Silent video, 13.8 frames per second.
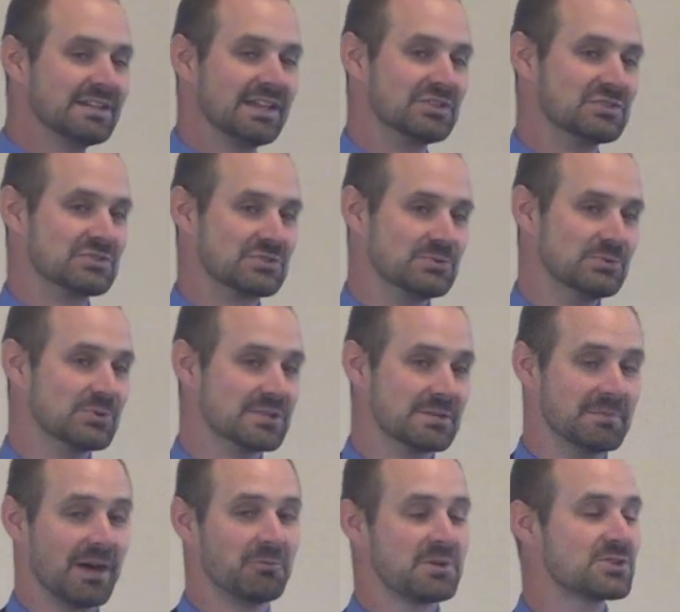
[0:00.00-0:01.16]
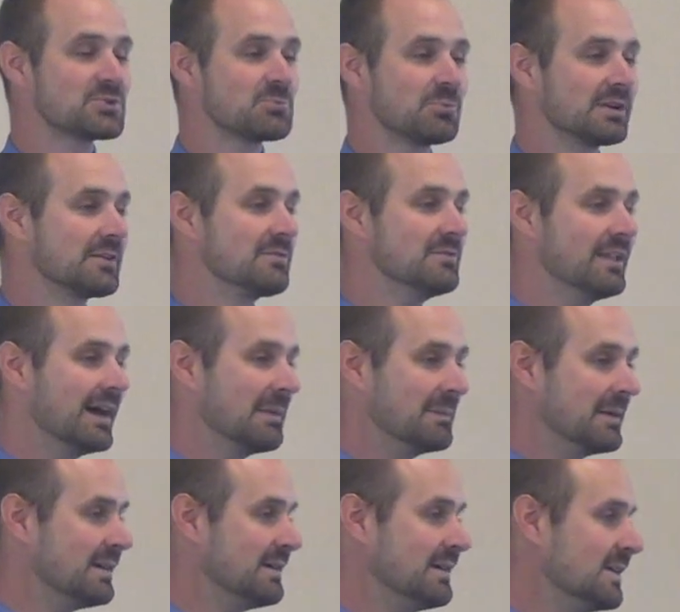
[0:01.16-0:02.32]
ensues about which one of
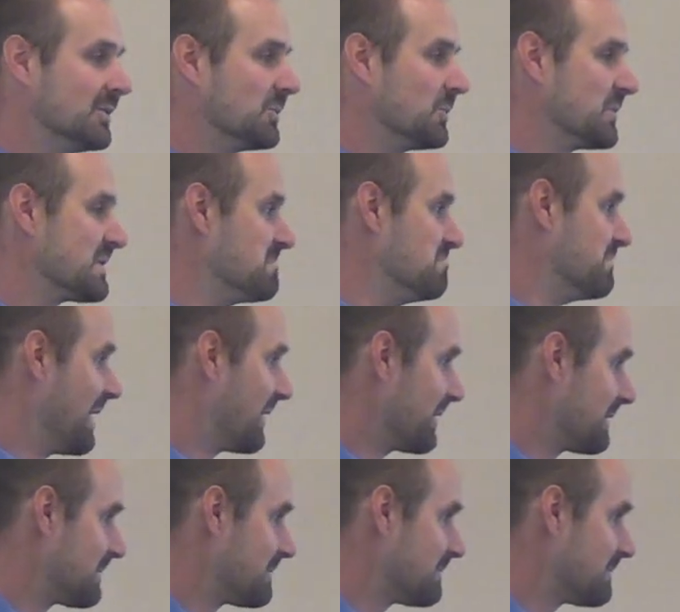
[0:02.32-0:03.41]
them was better.